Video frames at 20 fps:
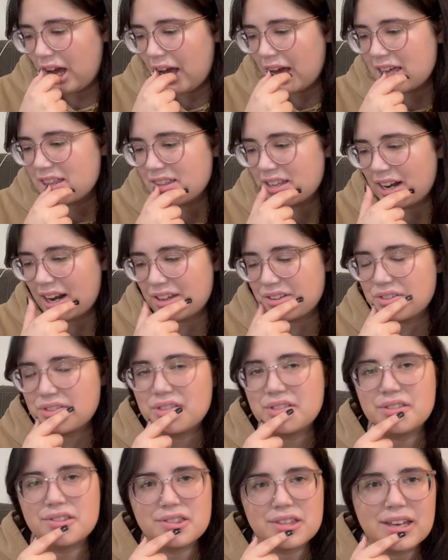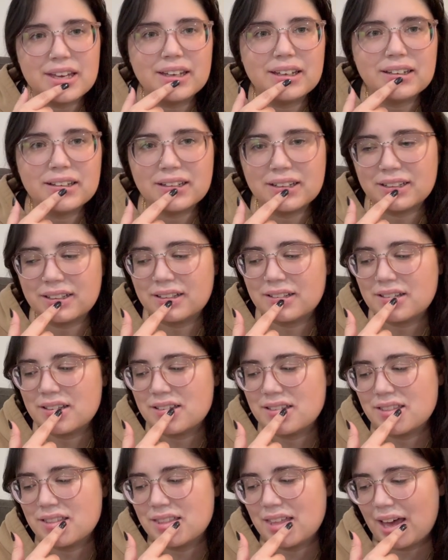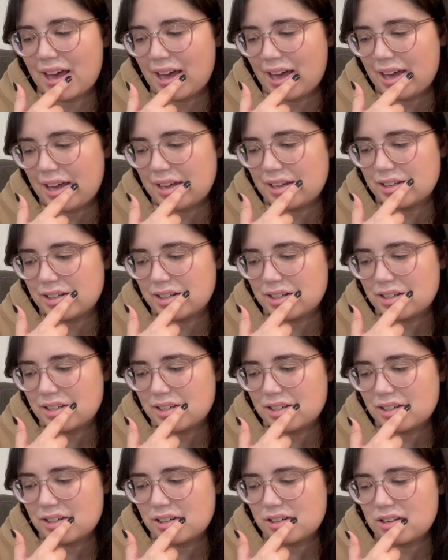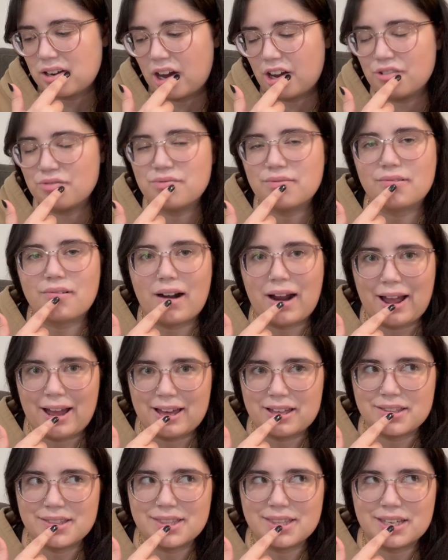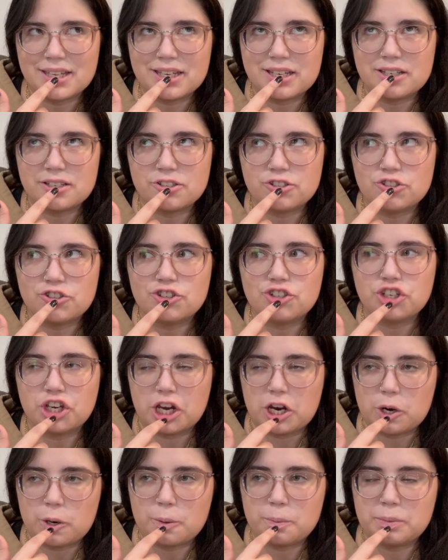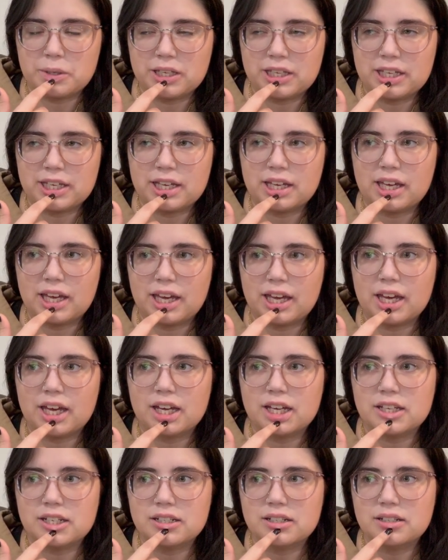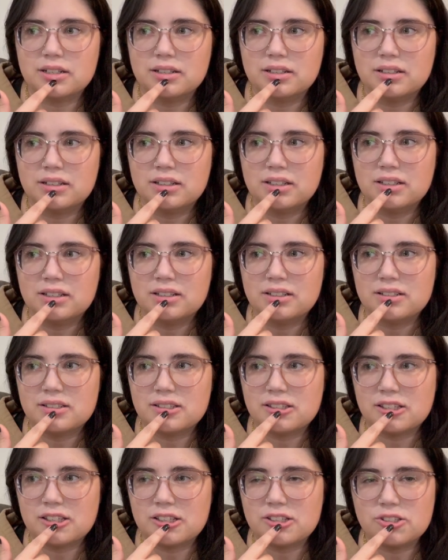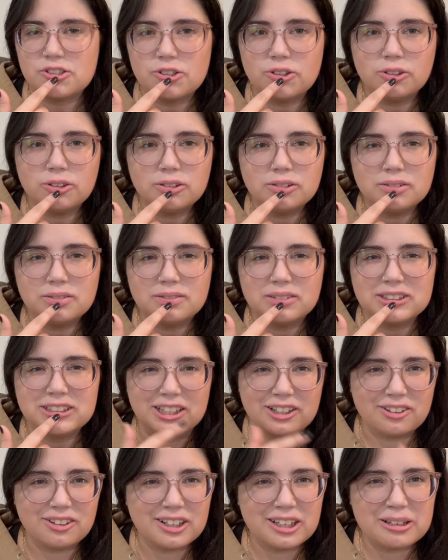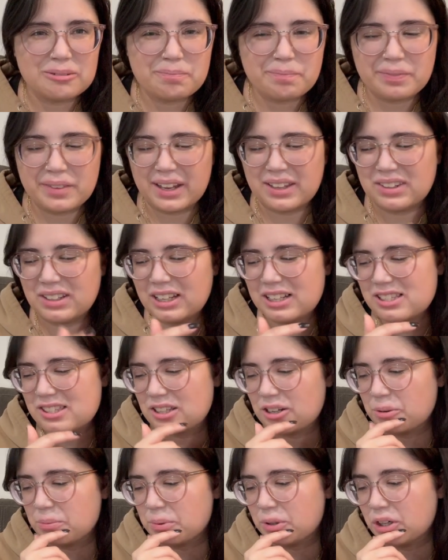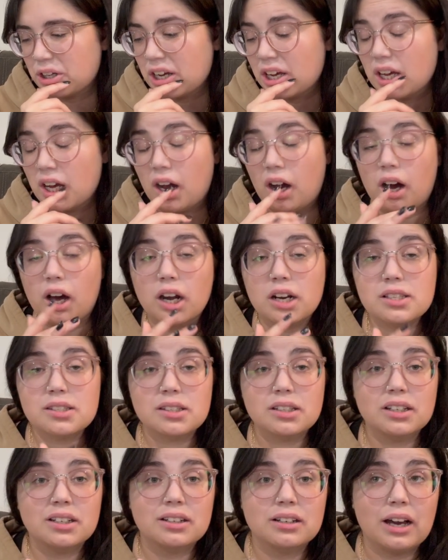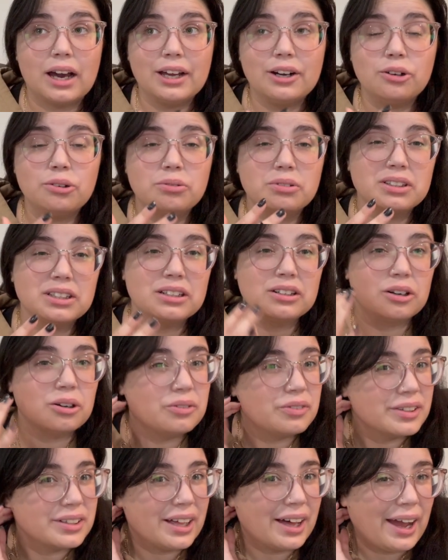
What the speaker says: And then I think that God of Wrath is Jeremy and Cecil. Is that her name? I think that's their book. Honestly, I don't really know if